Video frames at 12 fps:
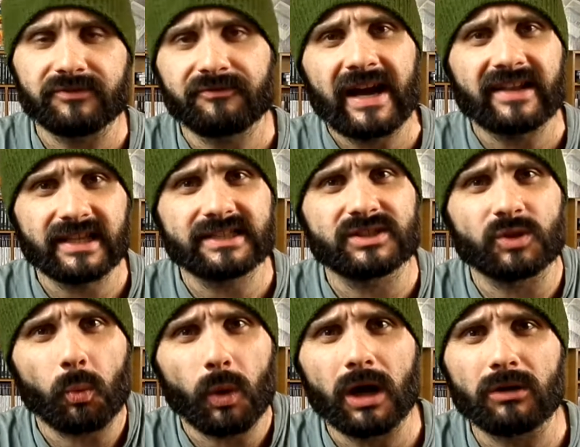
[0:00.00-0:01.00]
In fact, this is a
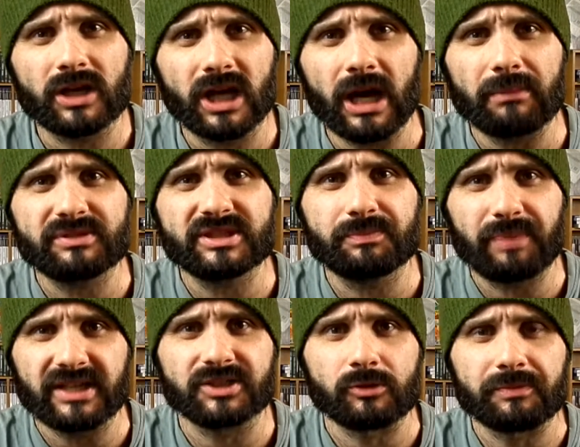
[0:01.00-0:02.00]
World Cup
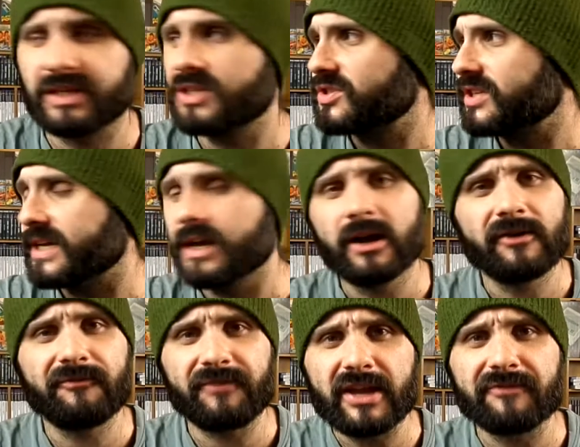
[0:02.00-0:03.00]
special because the
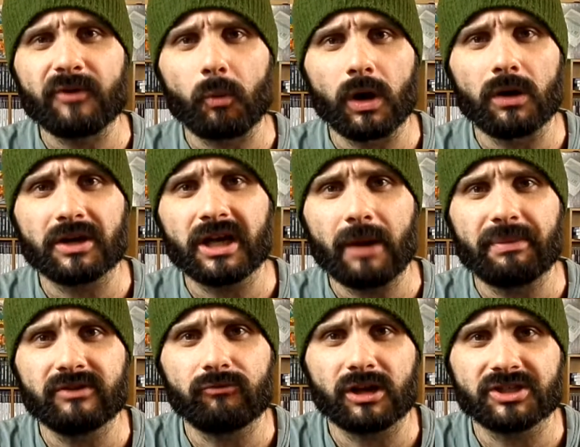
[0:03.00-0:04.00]
FIFA World Cup
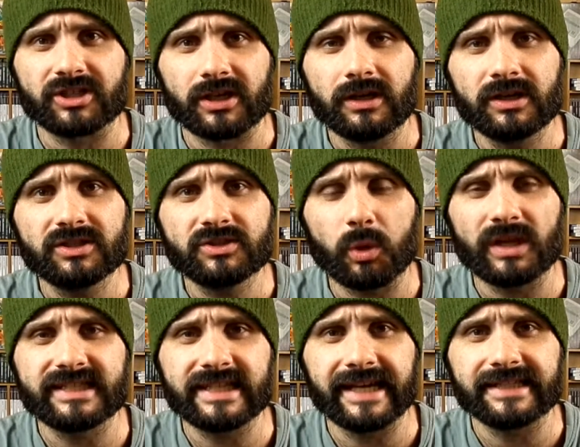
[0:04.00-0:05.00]
in Russia
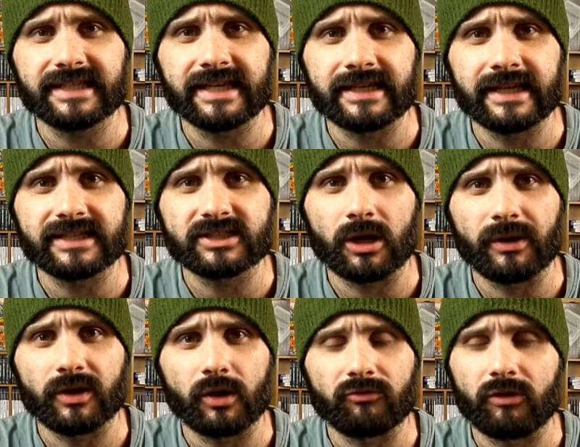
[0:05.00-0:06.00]
2018 is
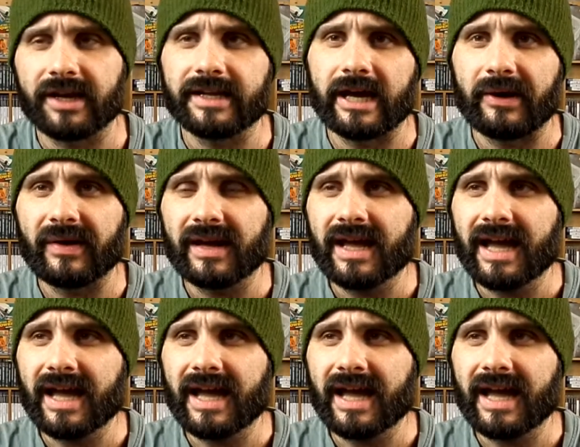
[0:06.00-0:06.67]
going on right now,